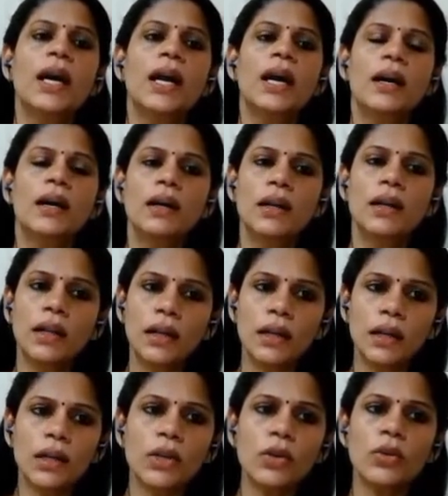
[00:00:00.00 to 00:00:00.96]

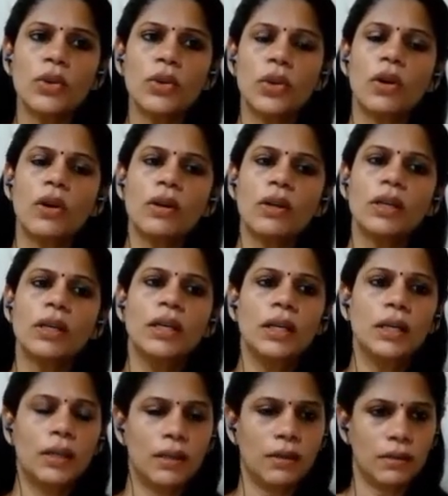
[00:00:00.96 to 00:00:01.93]
learn to talk
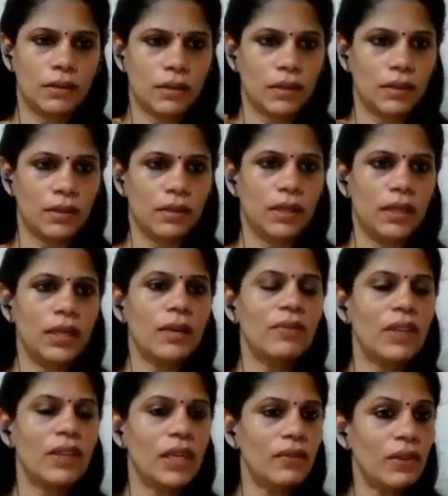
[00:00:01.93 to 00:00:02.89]

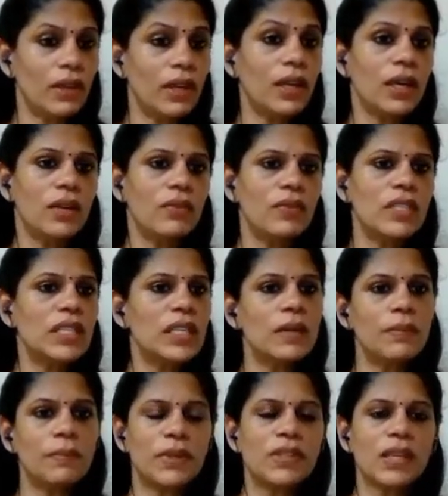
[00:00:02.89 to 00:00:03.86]
with a very convincing,
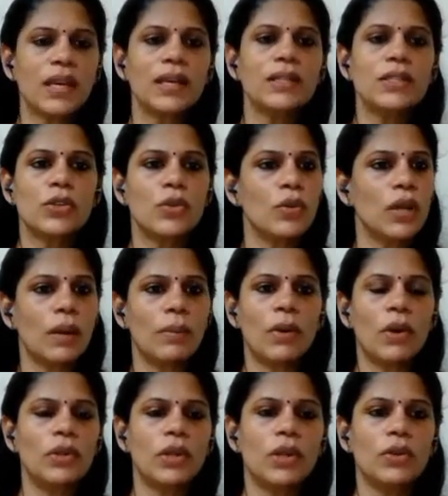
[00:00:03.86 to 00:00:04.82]
precise tone
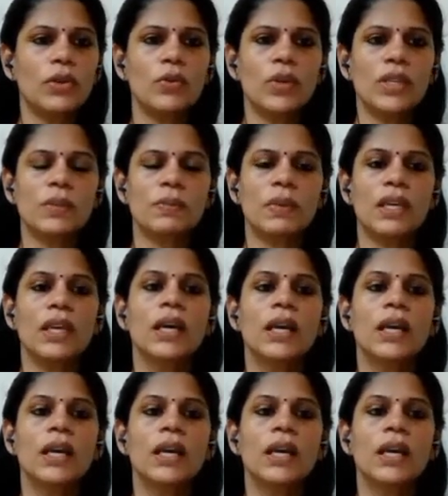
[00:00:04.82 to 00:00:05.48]
about your USP.